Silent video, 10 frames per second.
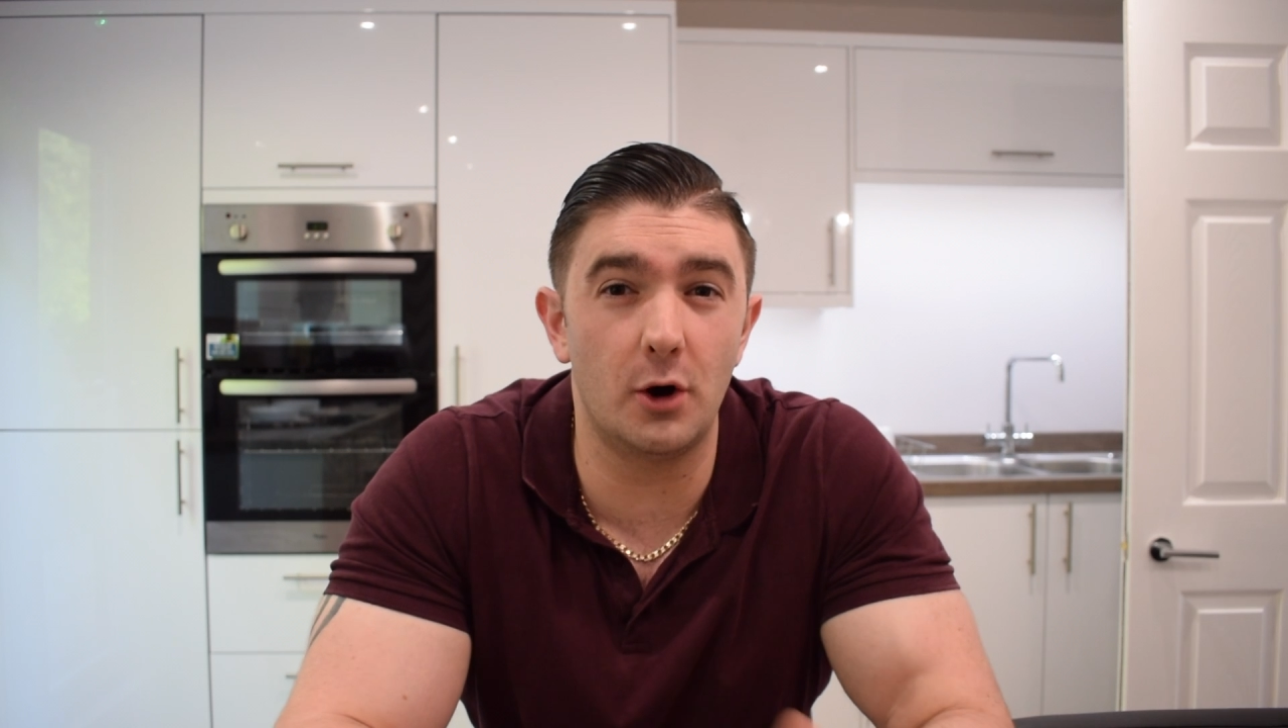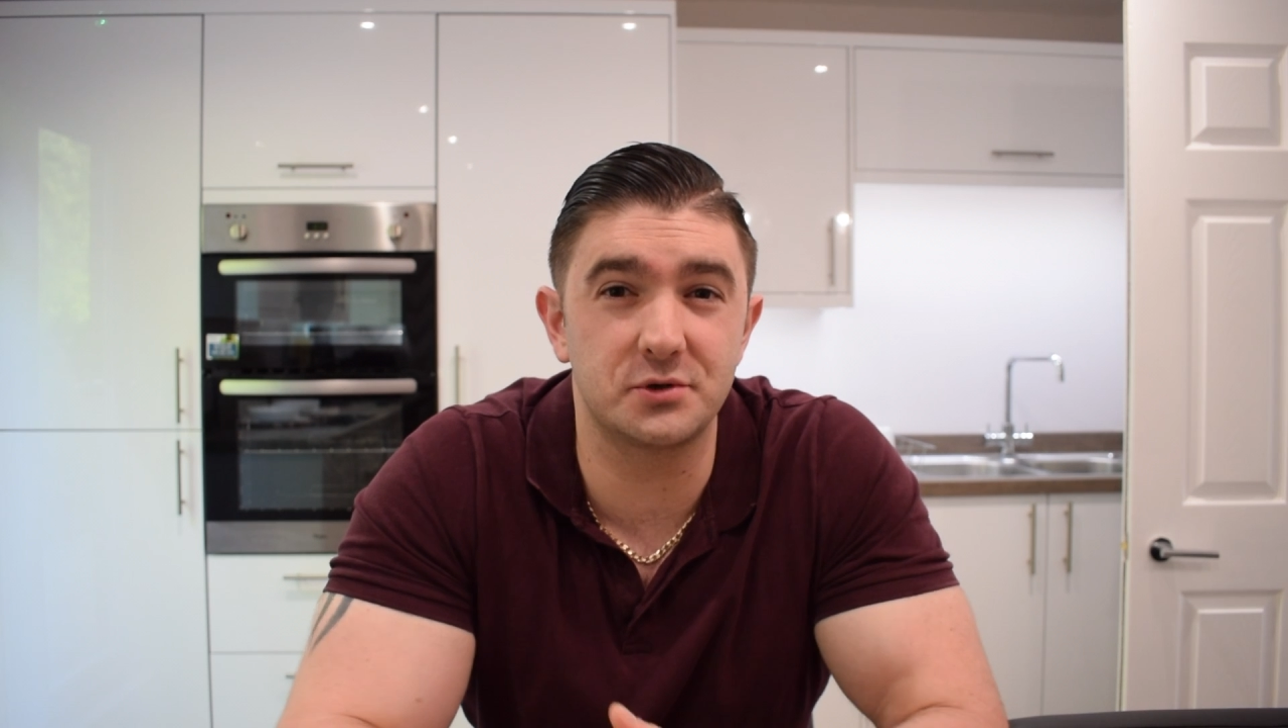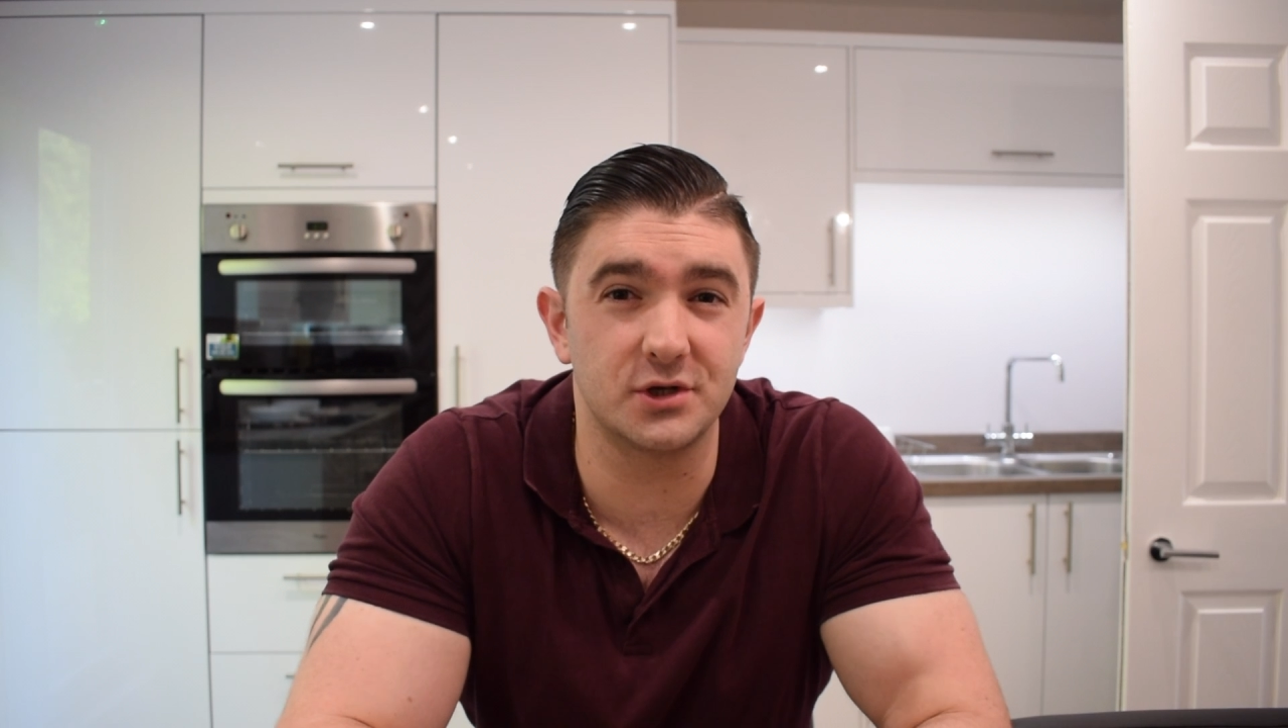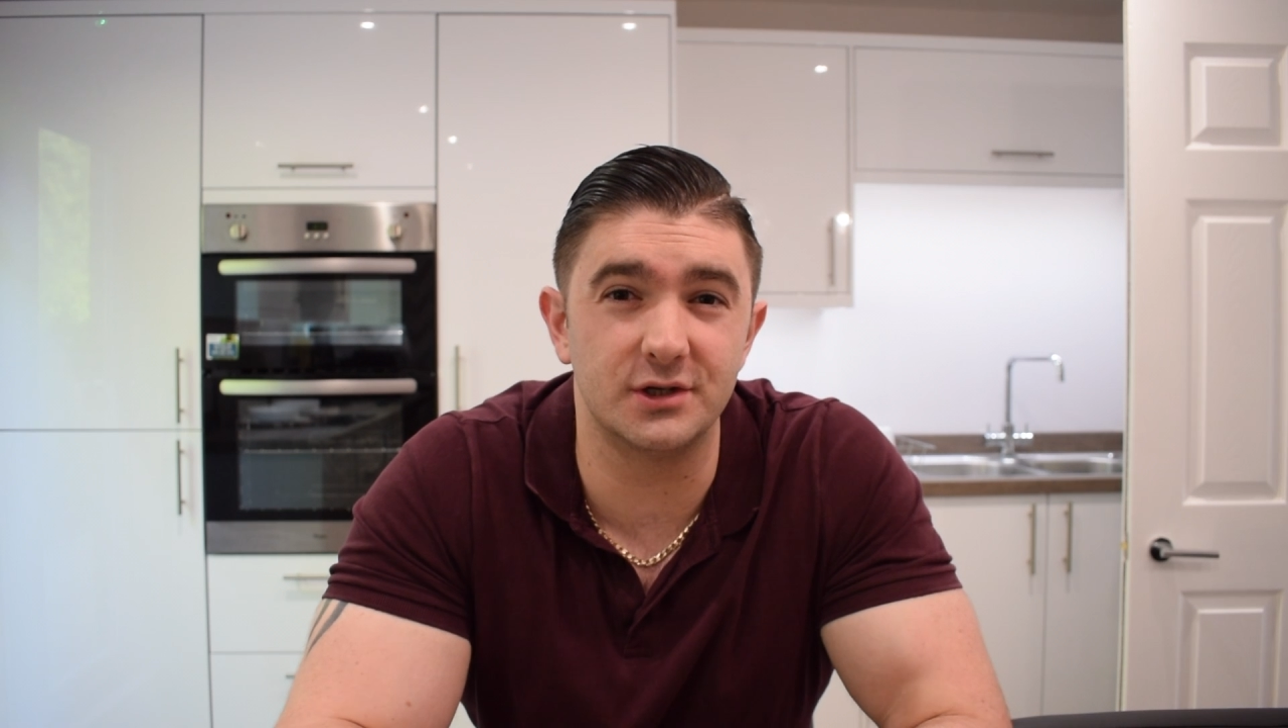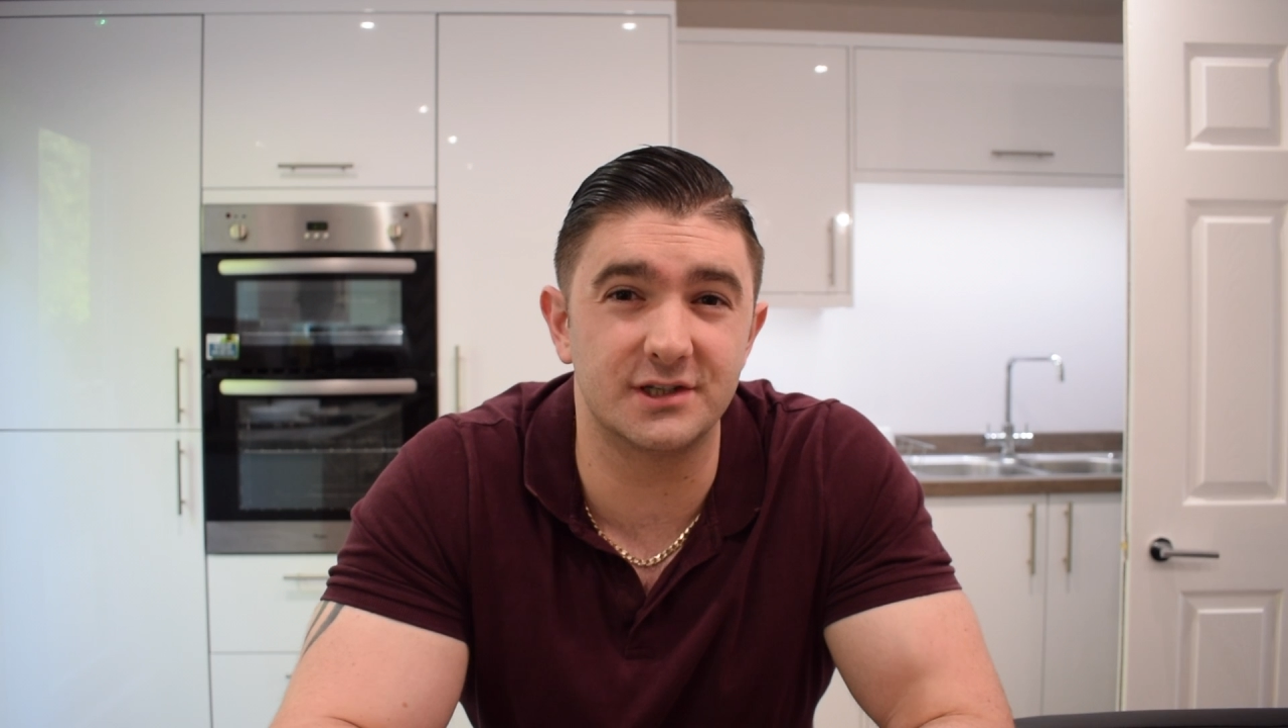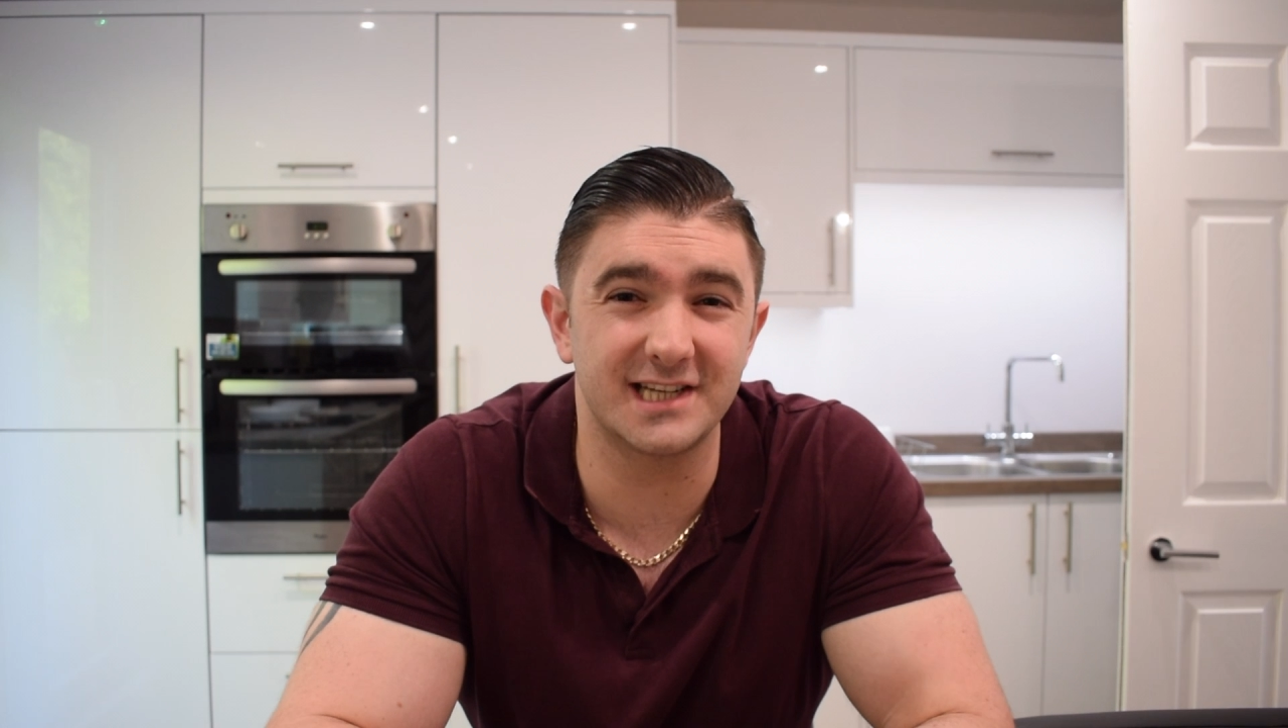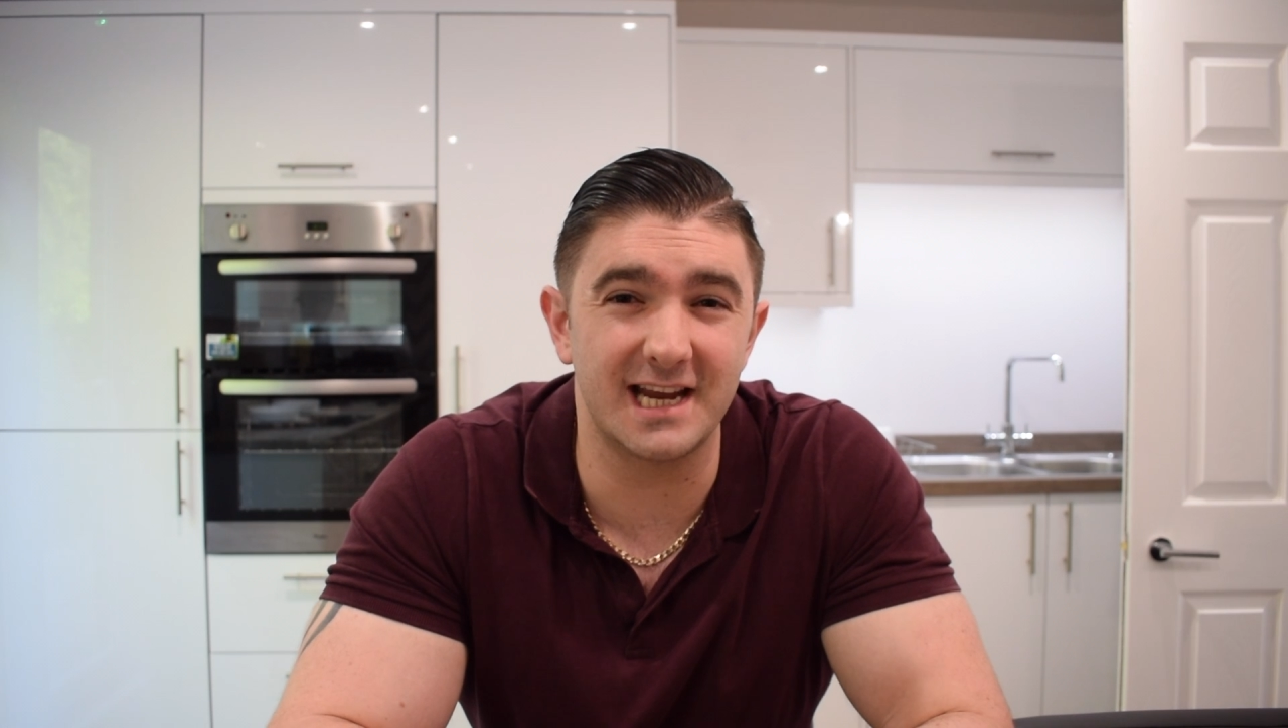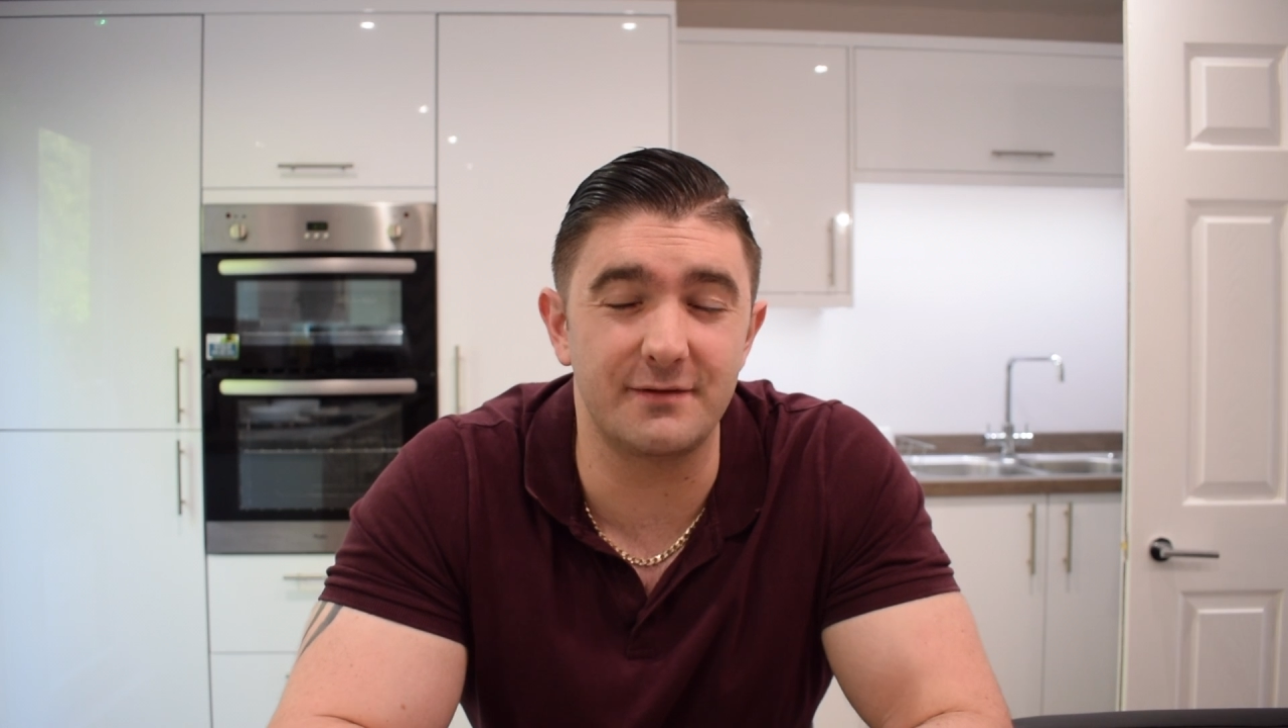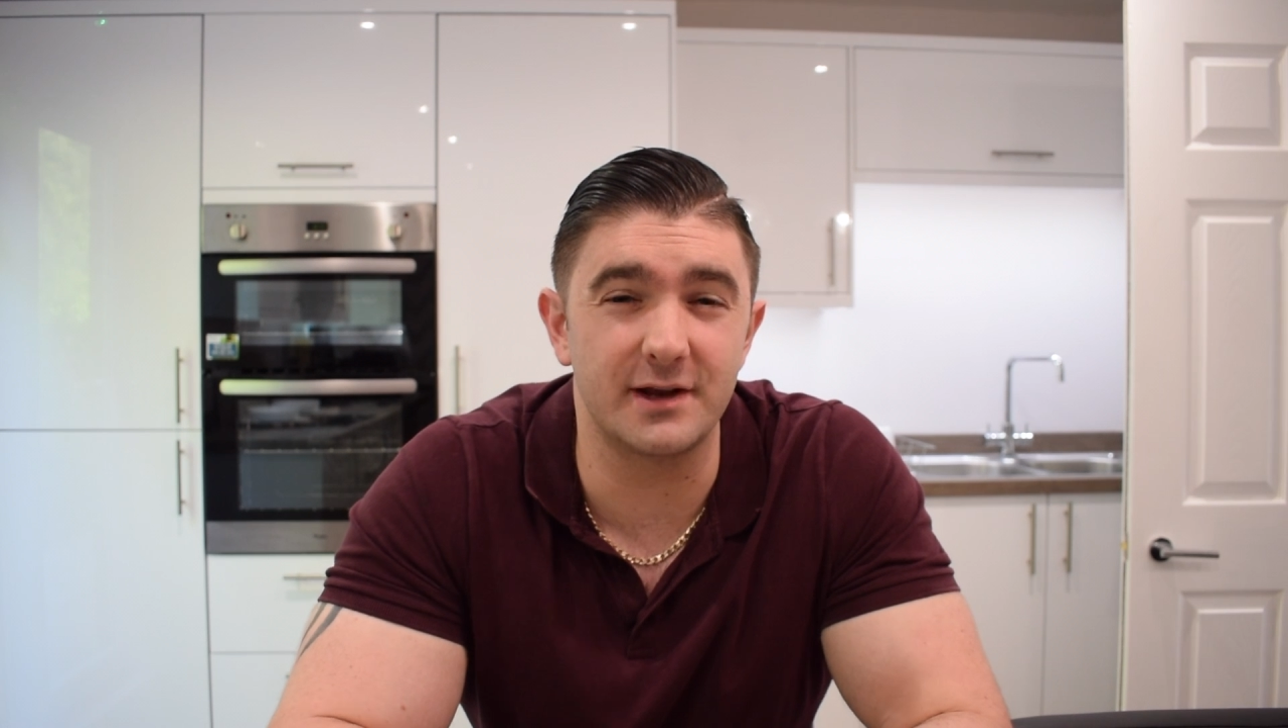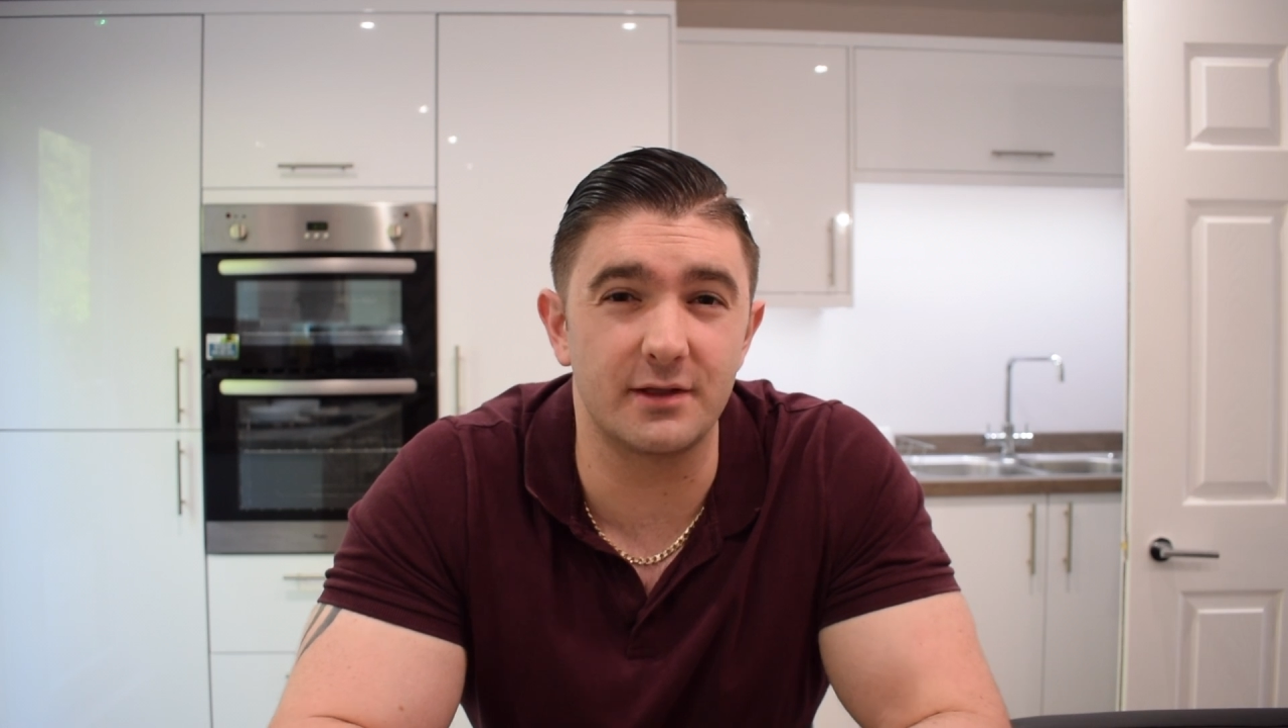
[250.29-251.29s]
option
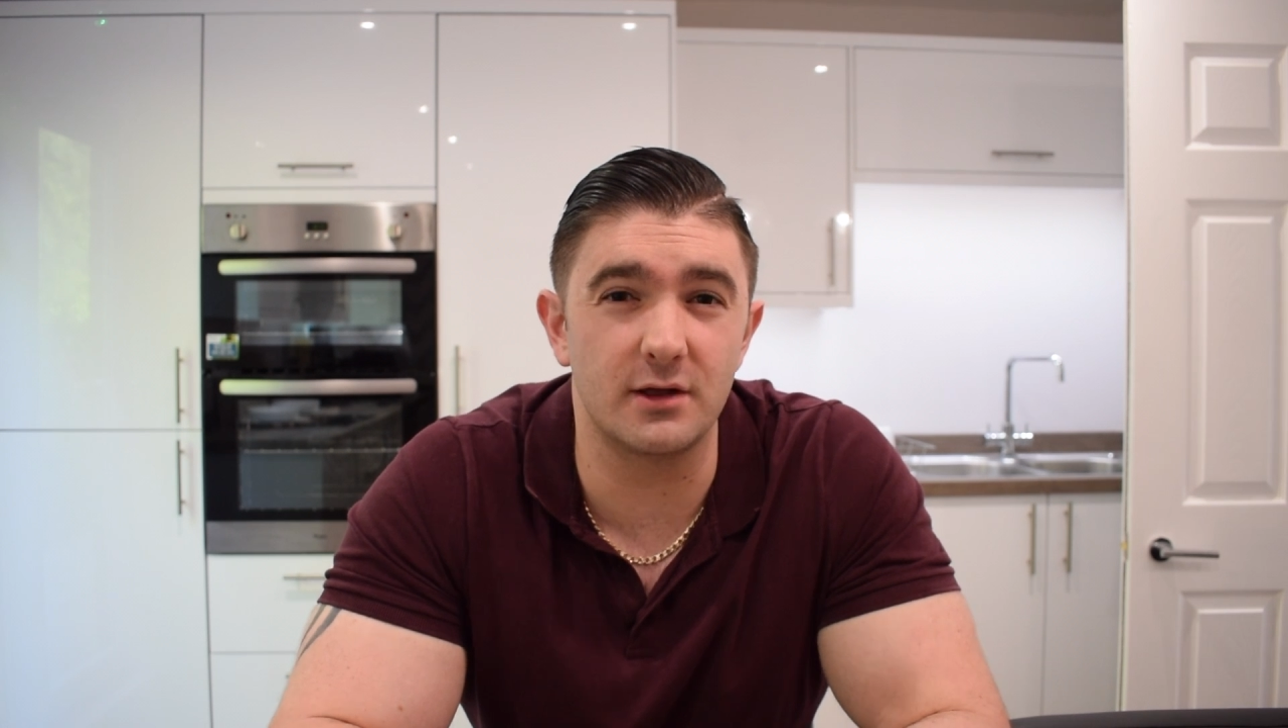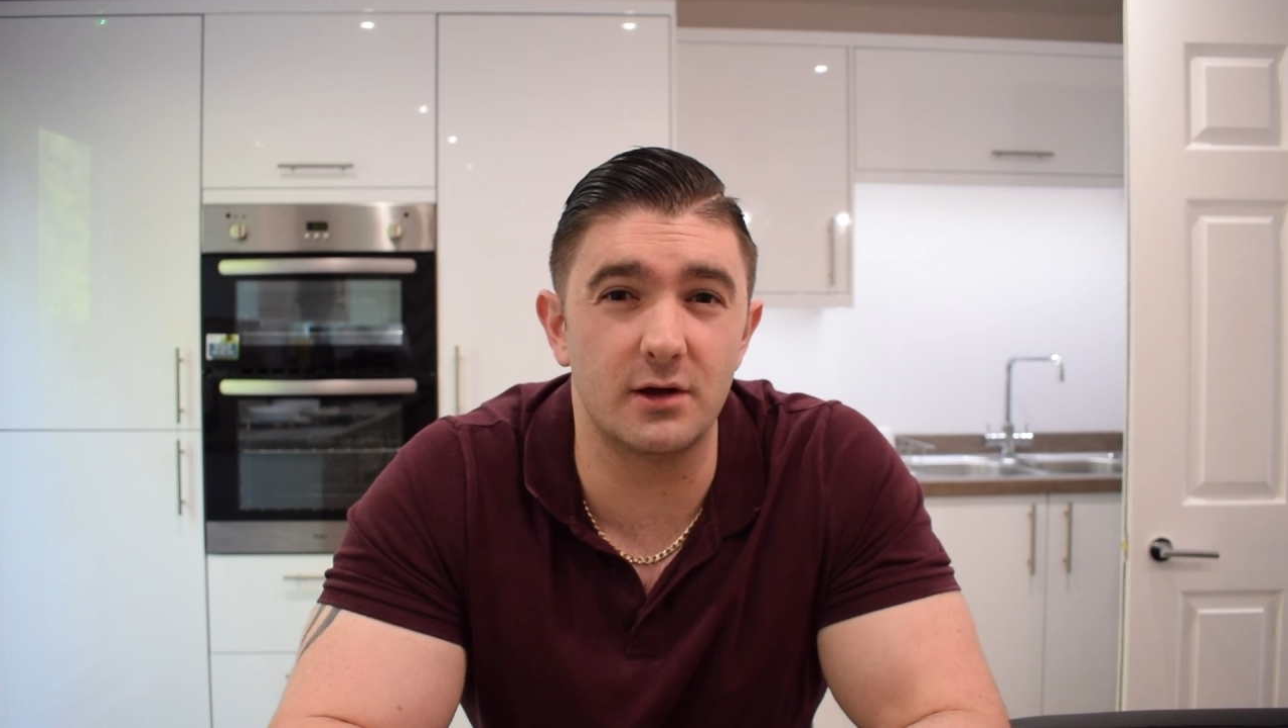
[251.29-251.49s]
saving